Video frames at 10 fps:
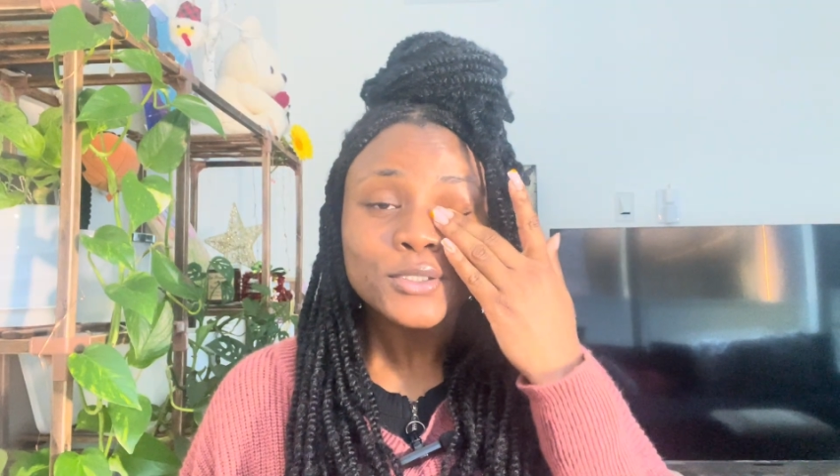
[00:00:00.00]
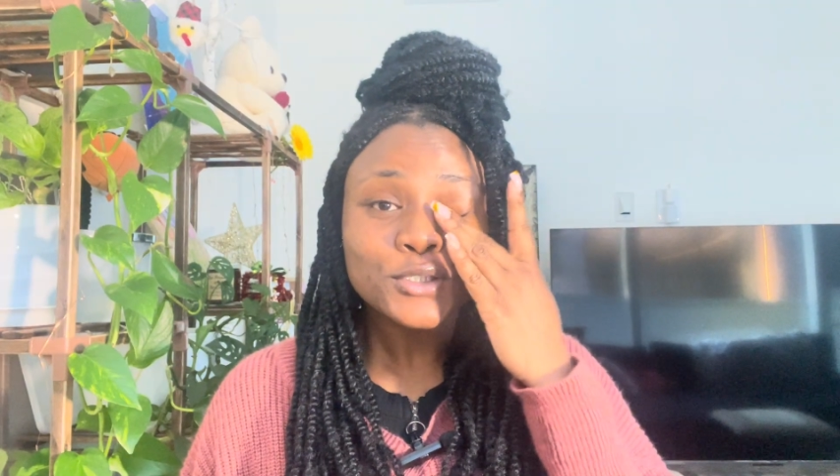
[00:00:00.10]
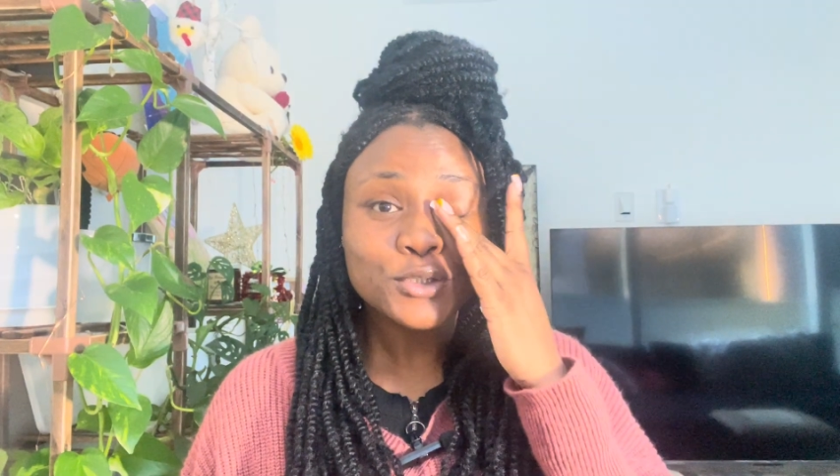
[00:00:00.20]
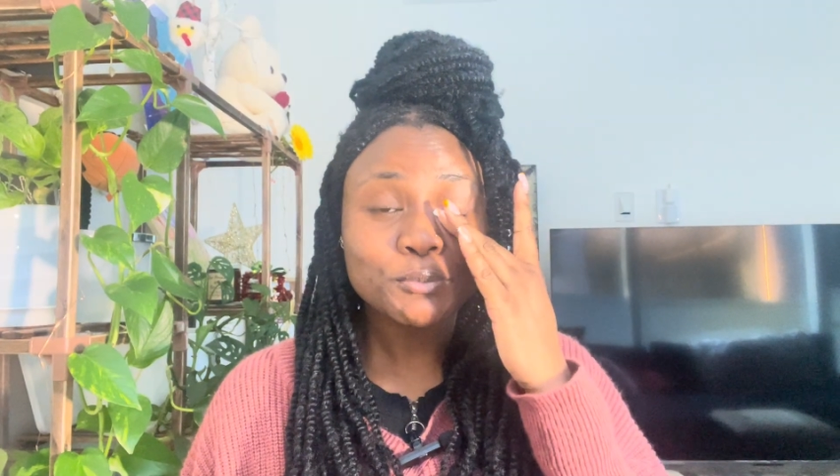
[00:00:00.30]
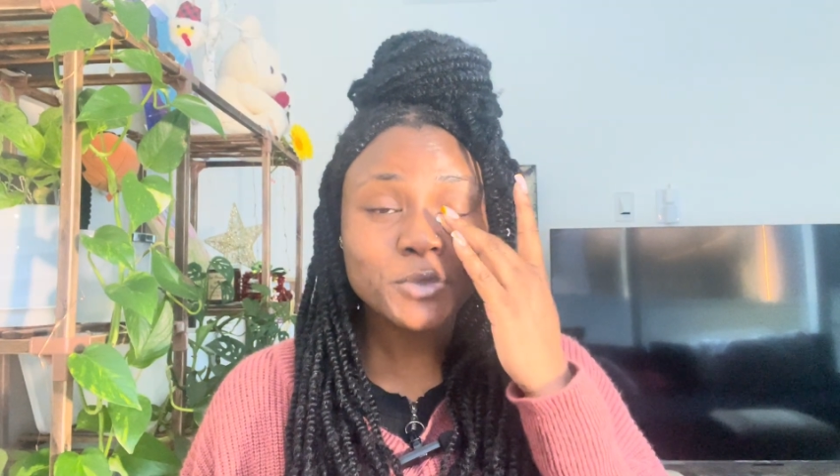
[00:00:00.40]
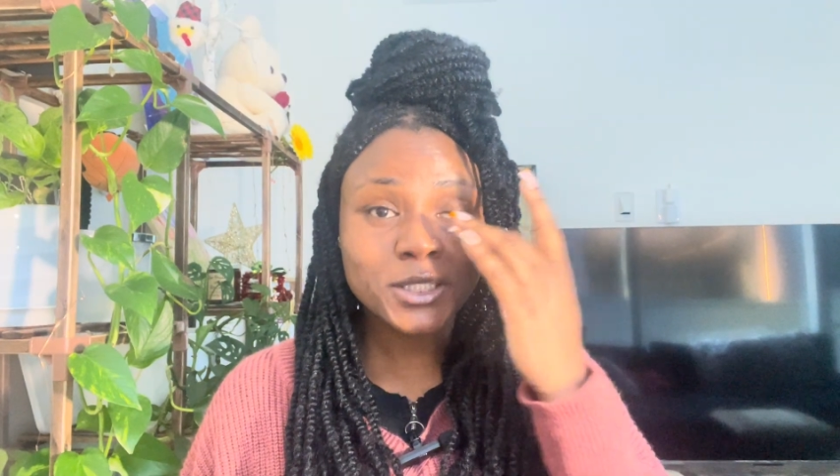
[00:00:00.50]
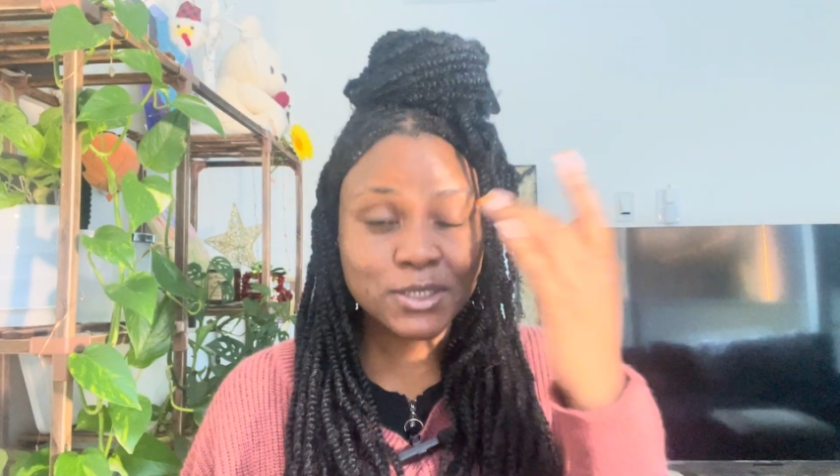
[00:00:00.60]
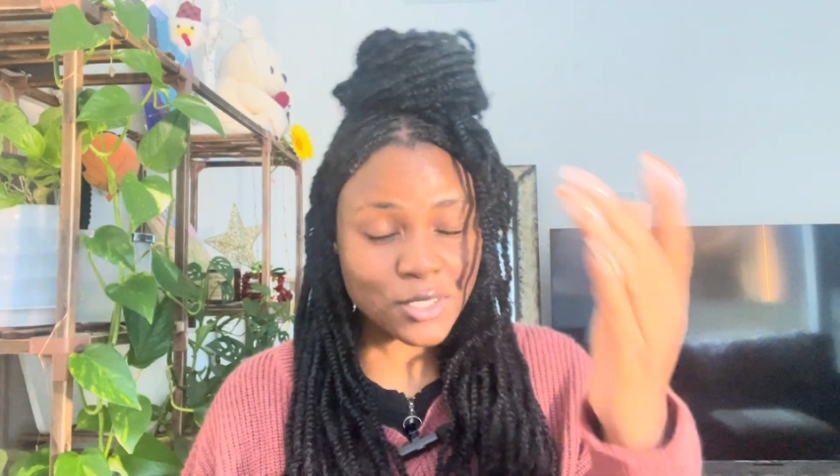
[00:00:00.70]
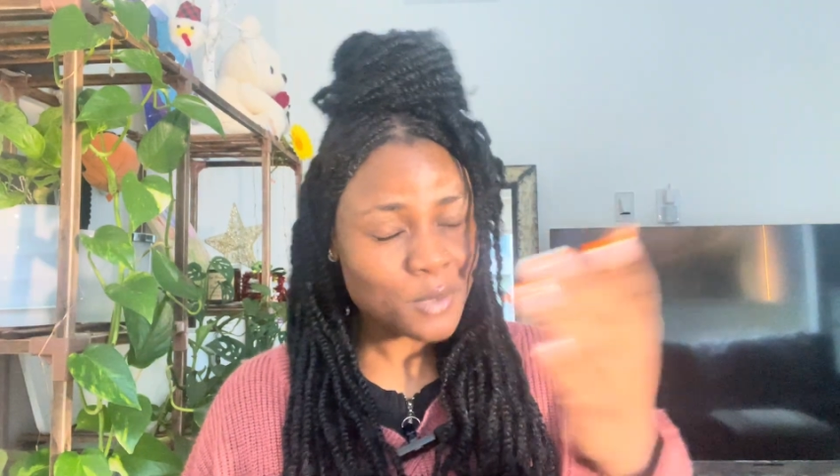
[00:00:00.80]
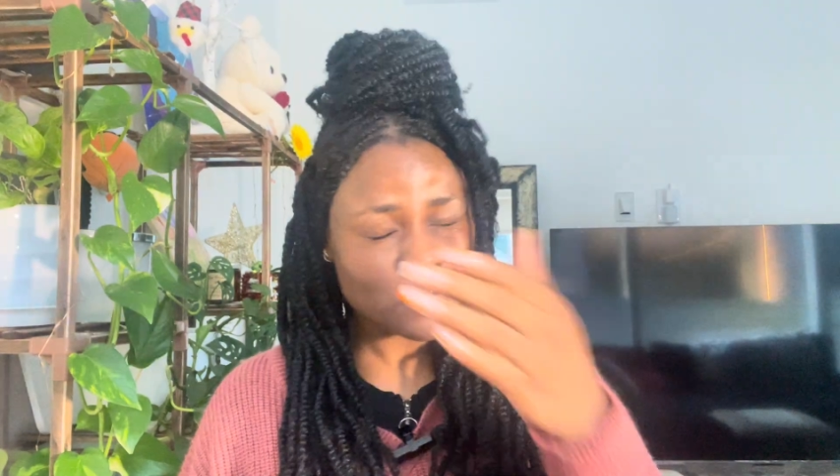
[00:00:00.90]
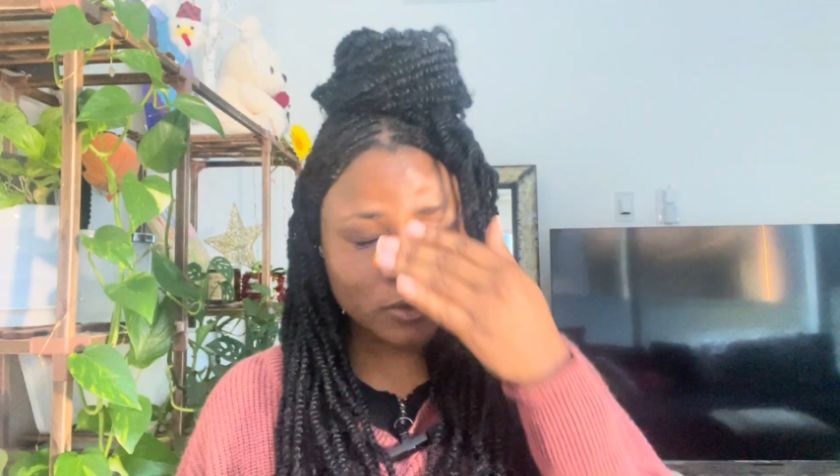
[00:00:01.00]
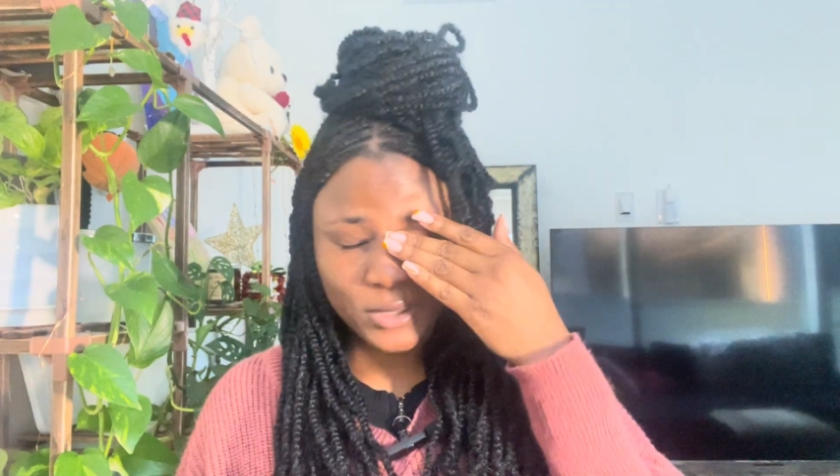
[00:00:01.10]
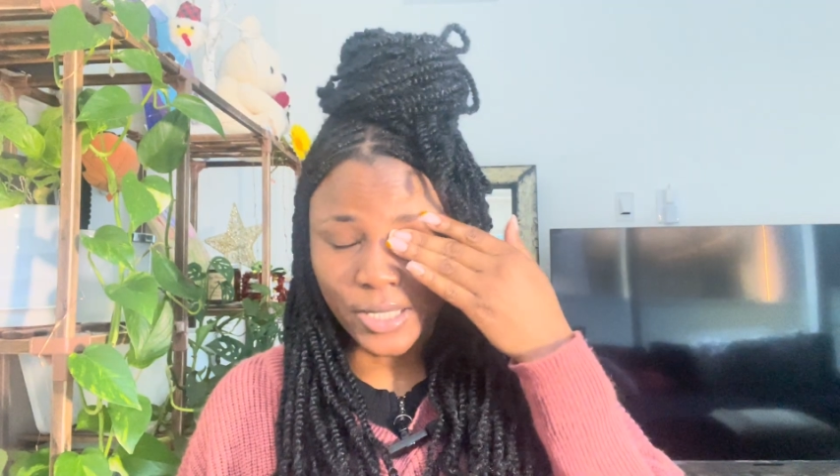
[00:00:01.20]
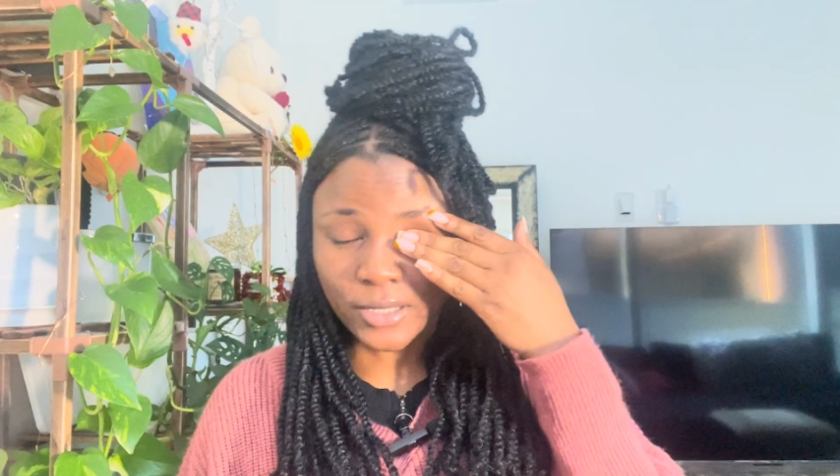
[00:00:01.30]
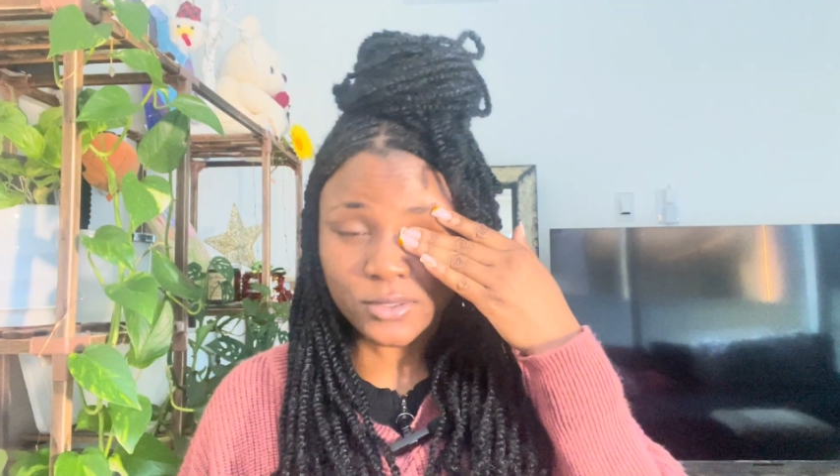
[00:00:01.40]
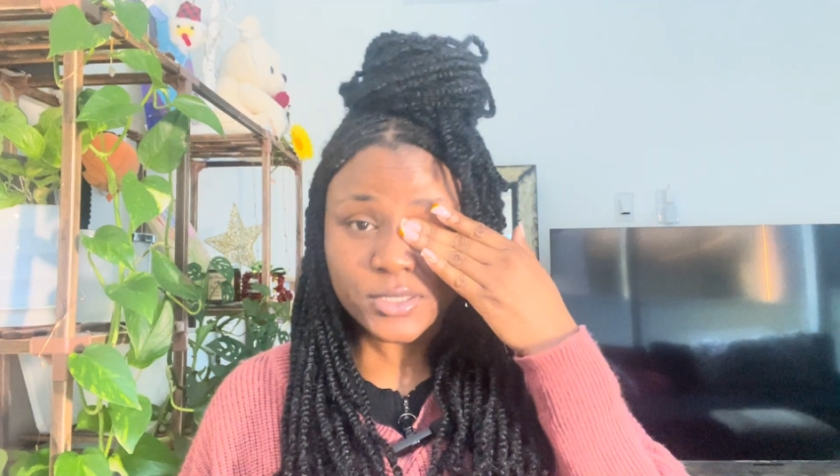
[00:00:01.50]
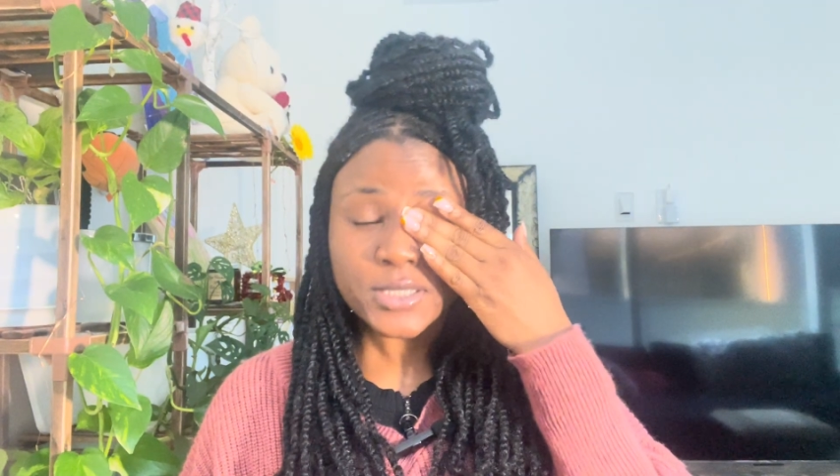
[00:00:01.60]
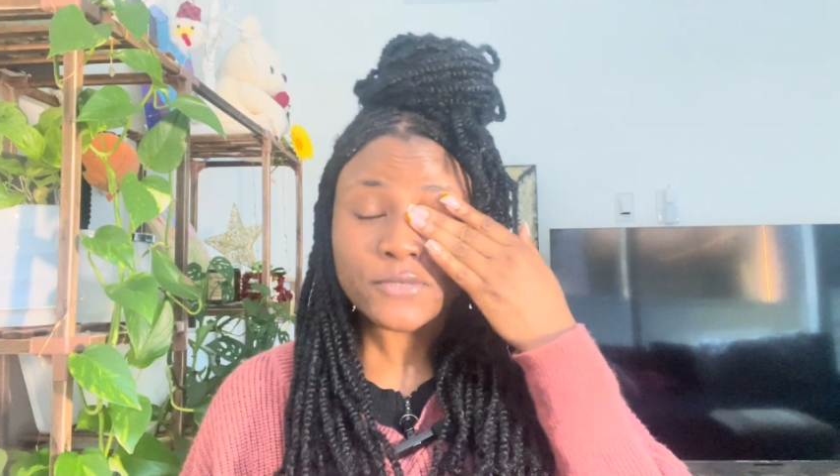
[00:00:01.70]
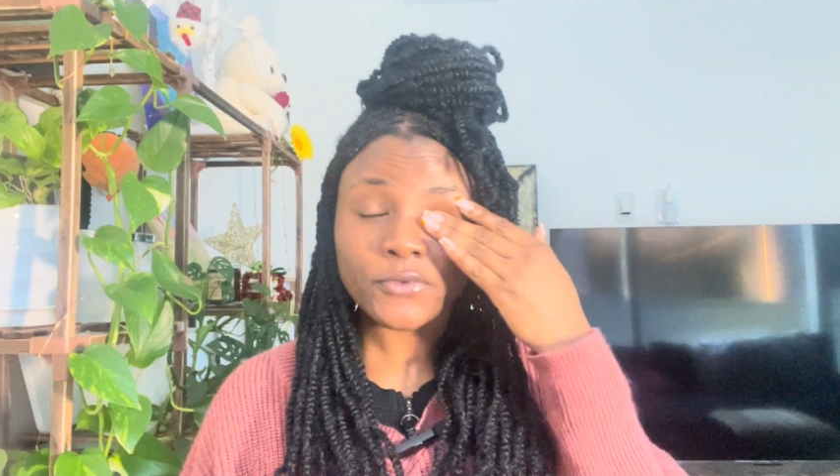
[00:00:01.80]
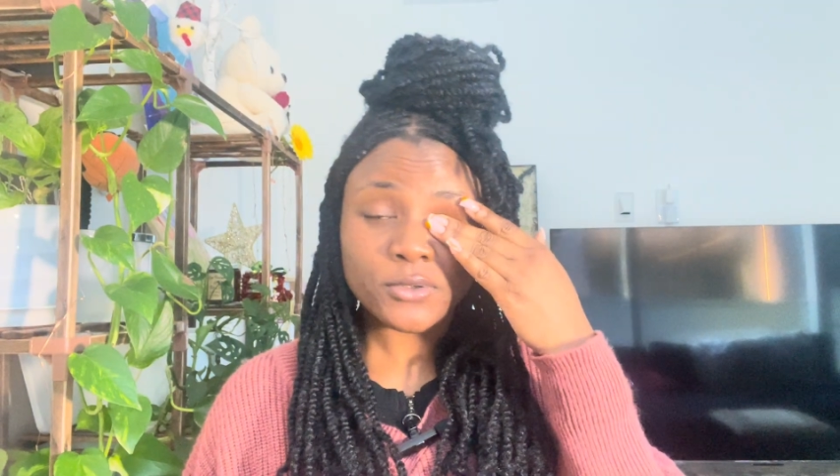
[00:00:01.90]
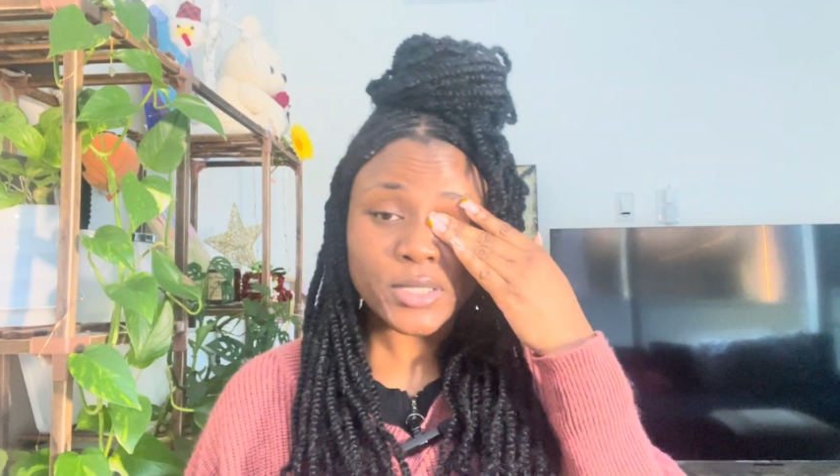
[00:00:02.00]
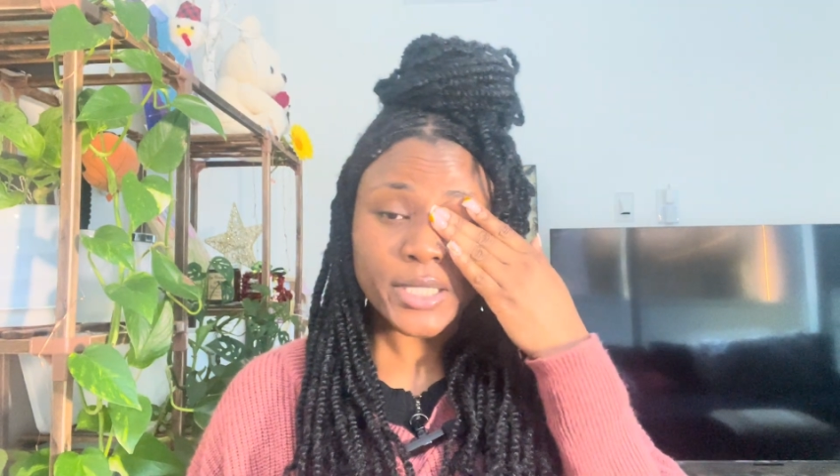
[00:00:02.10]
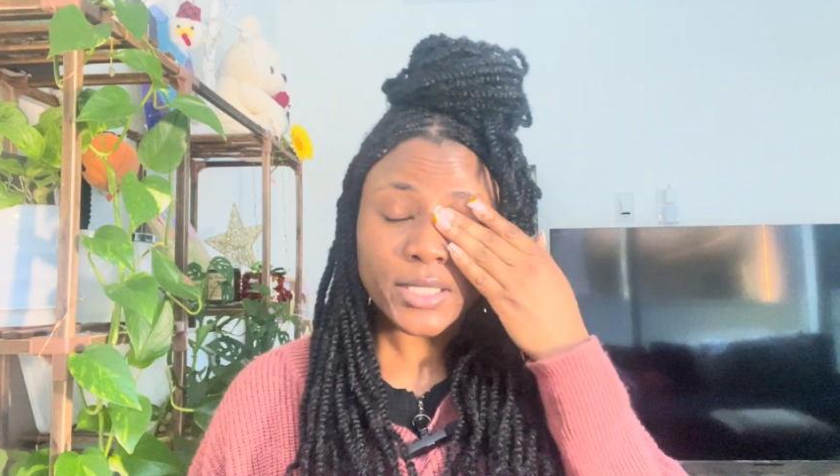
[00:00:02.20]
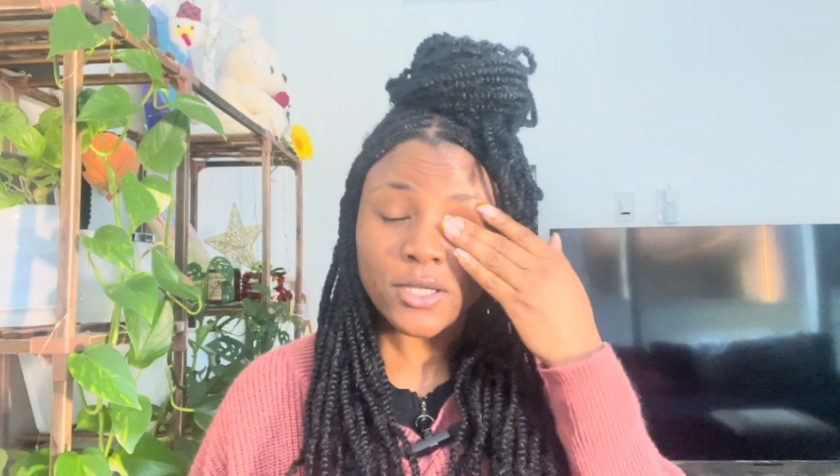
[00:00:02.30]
you meet someone and you just feel like,